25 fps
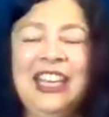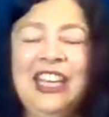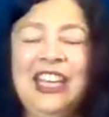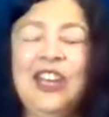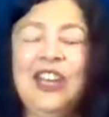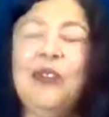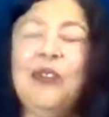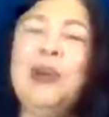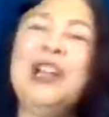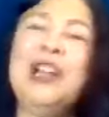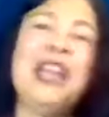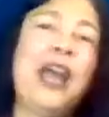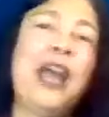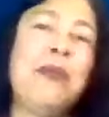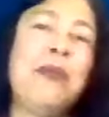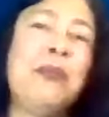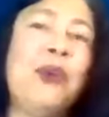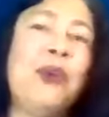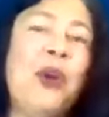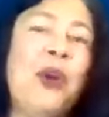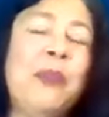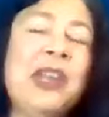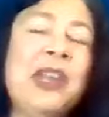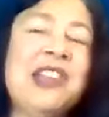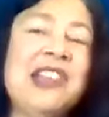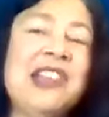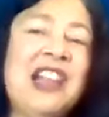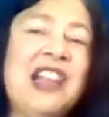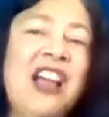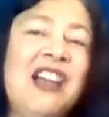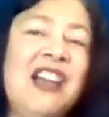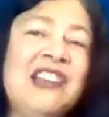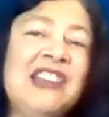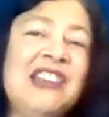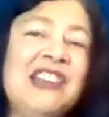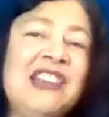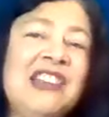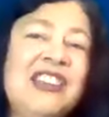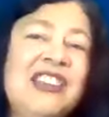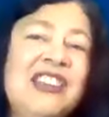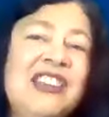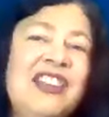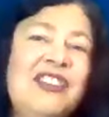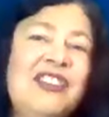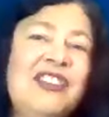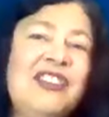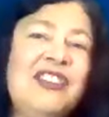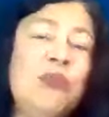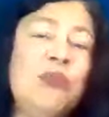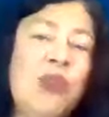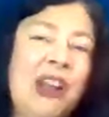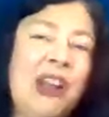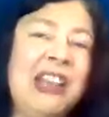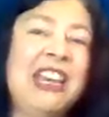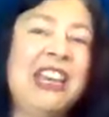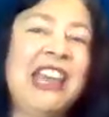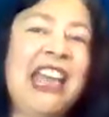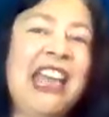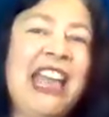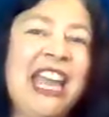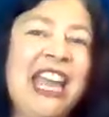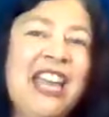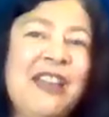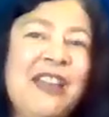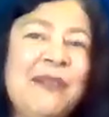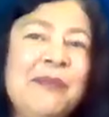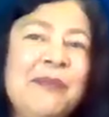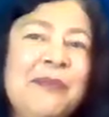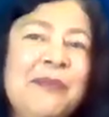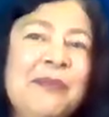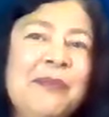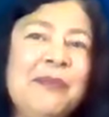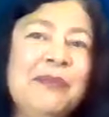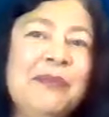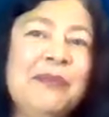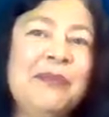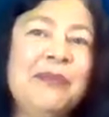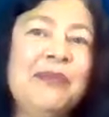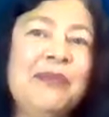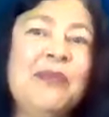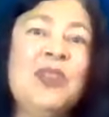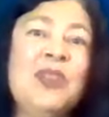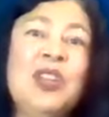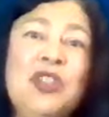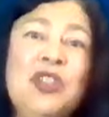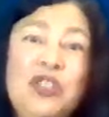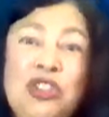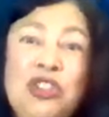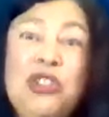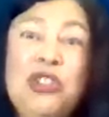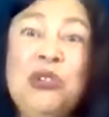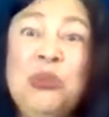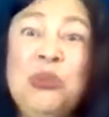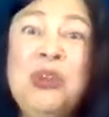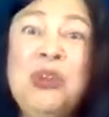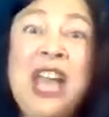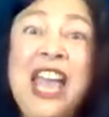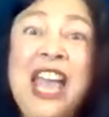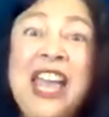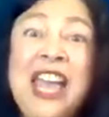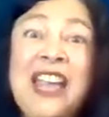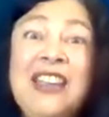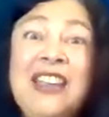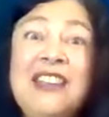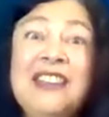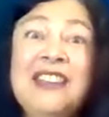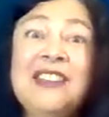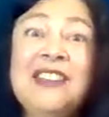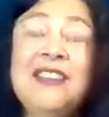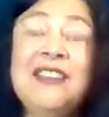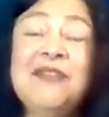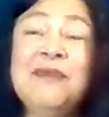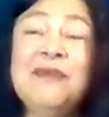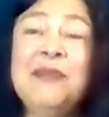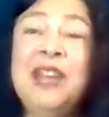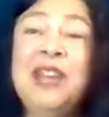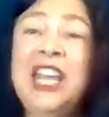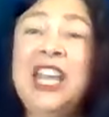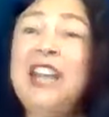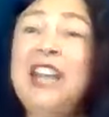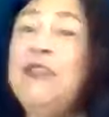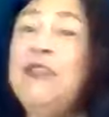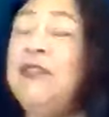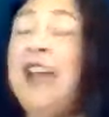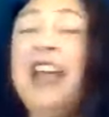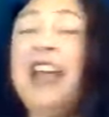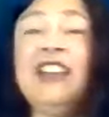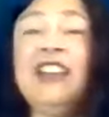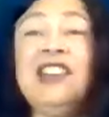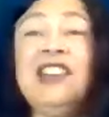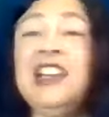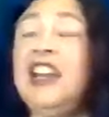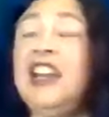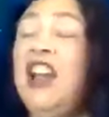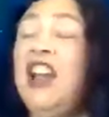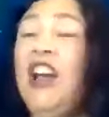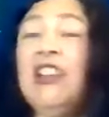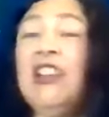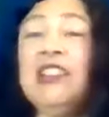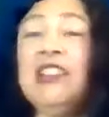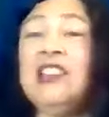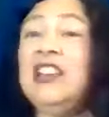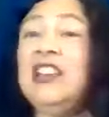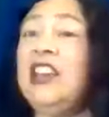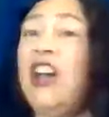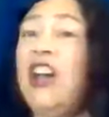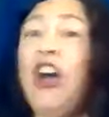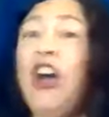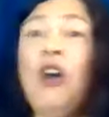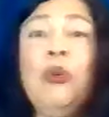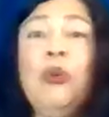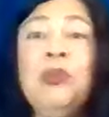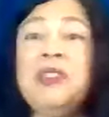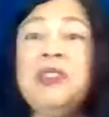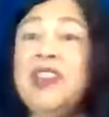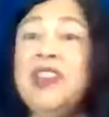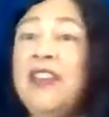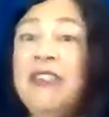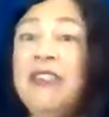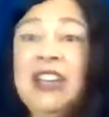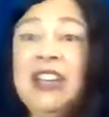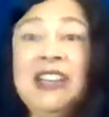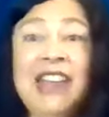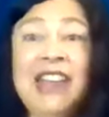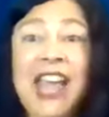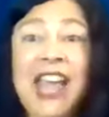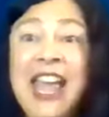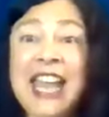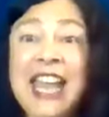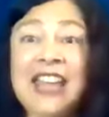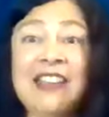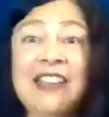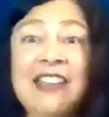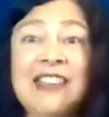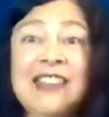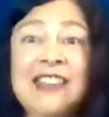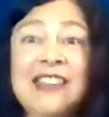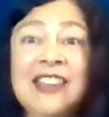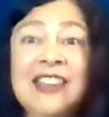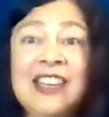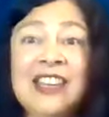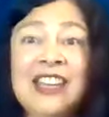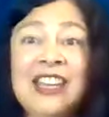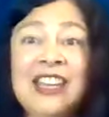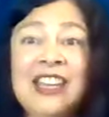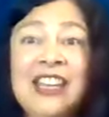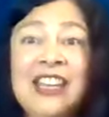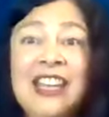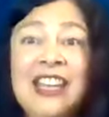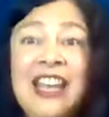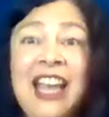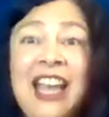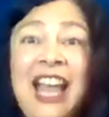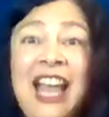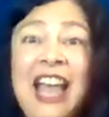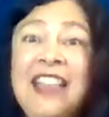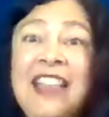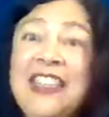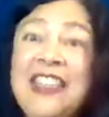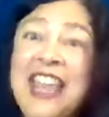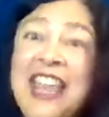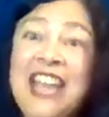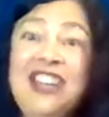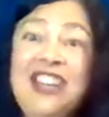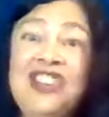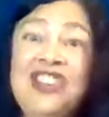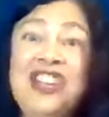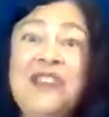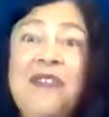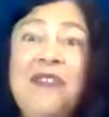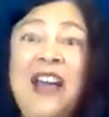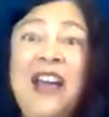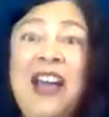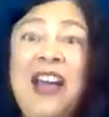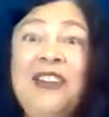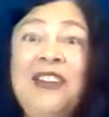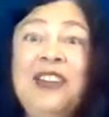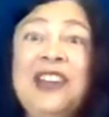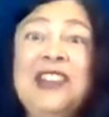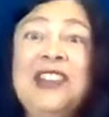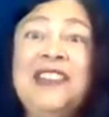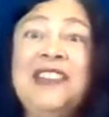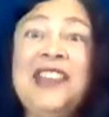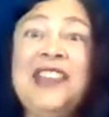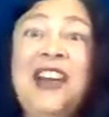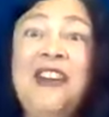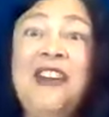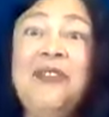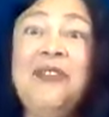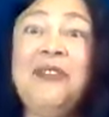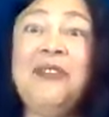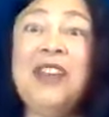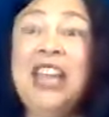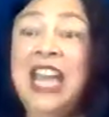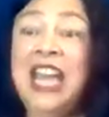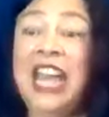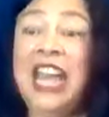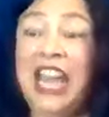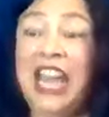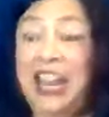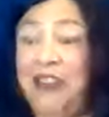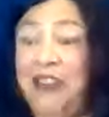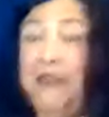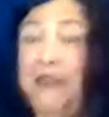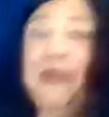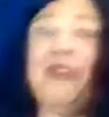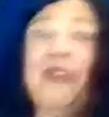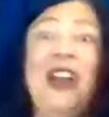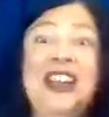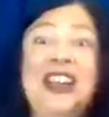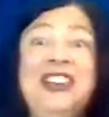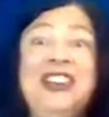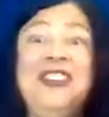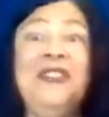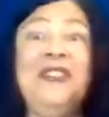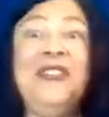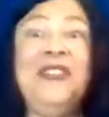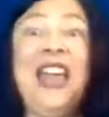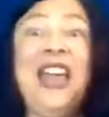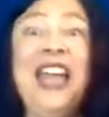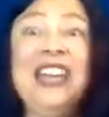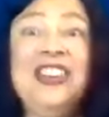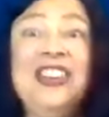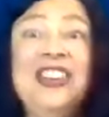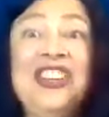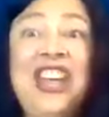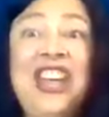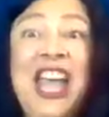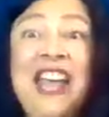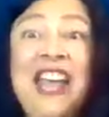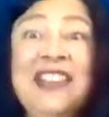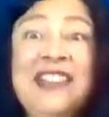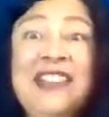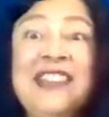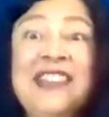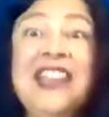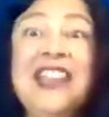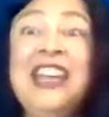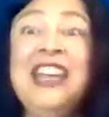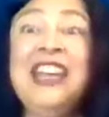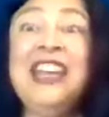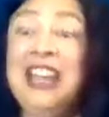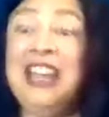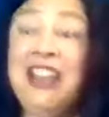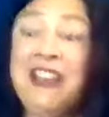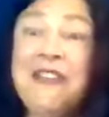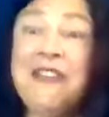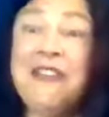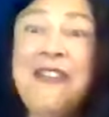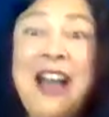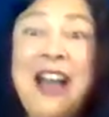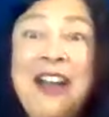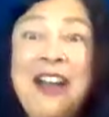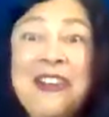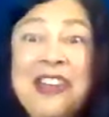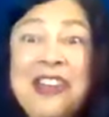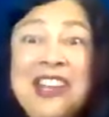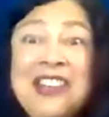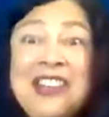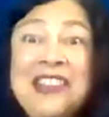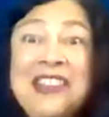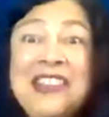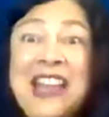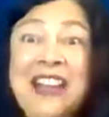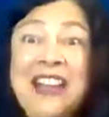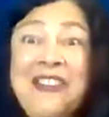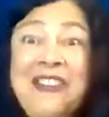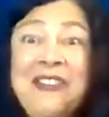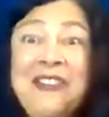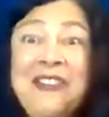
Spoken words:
Well, that promise lasted 1 day, 2 days. In fact, it lasted a whole 7 days. And then she found herself in front of that chest, found herself